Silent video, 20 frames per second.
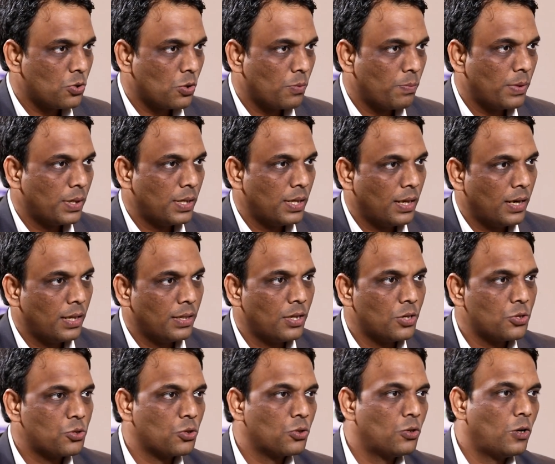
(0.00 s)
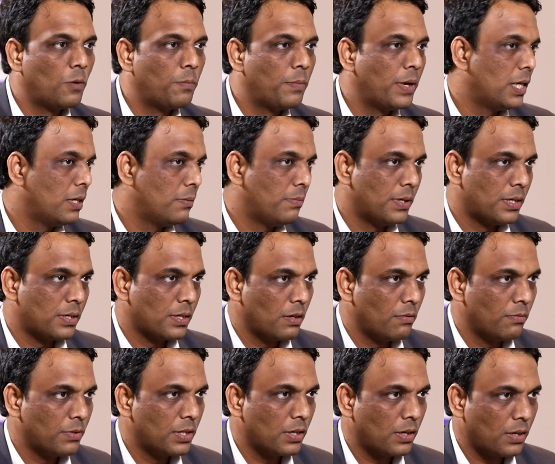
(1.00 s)
should be there and there should not be any betrayal
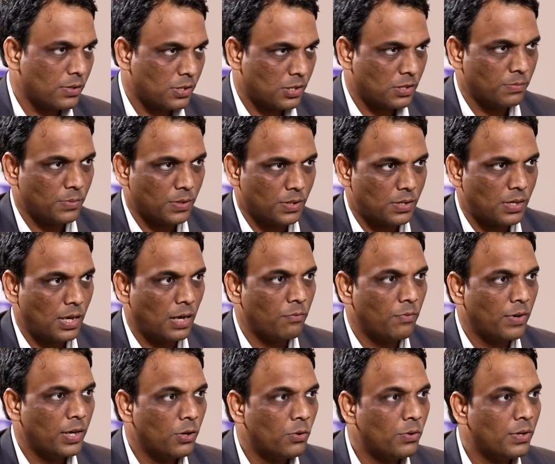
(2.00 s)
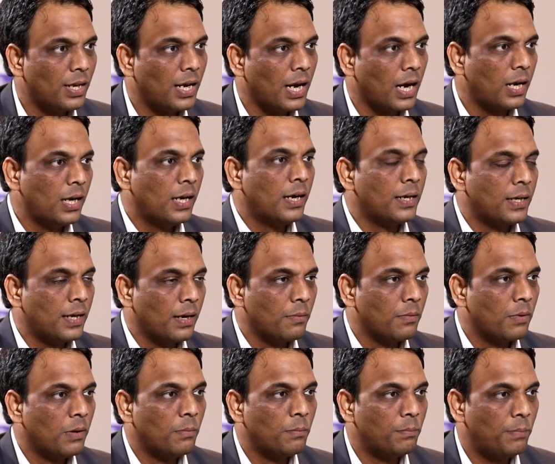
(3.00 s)
with the customers. And when you directly are
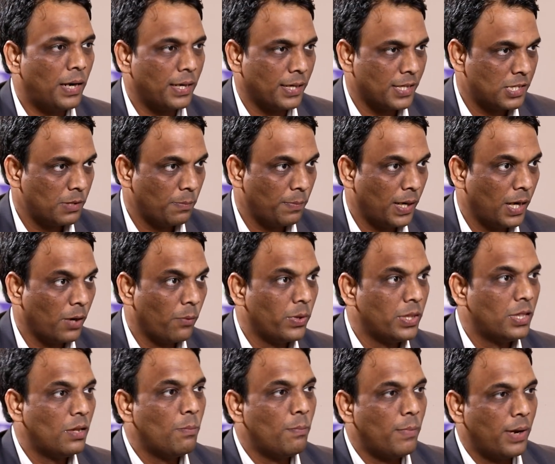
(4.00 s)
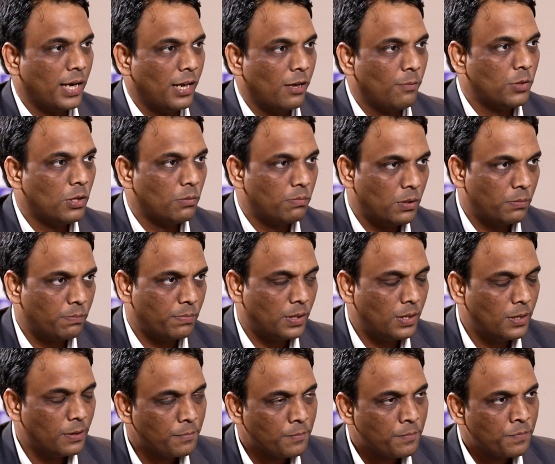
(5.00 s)
participating with the money of the
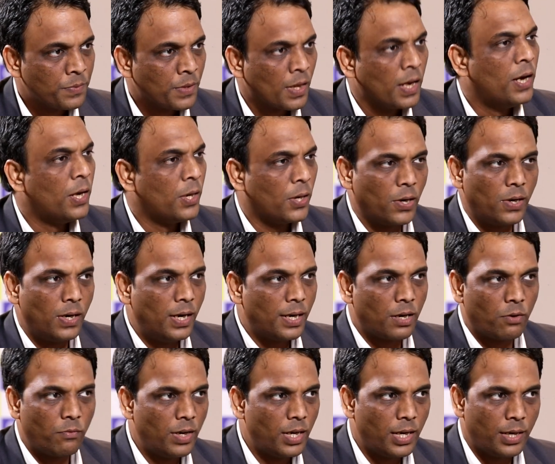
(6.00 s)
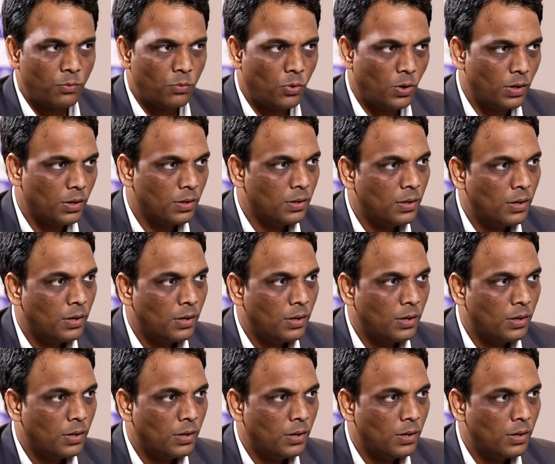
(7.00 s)
people, a regulator will involve.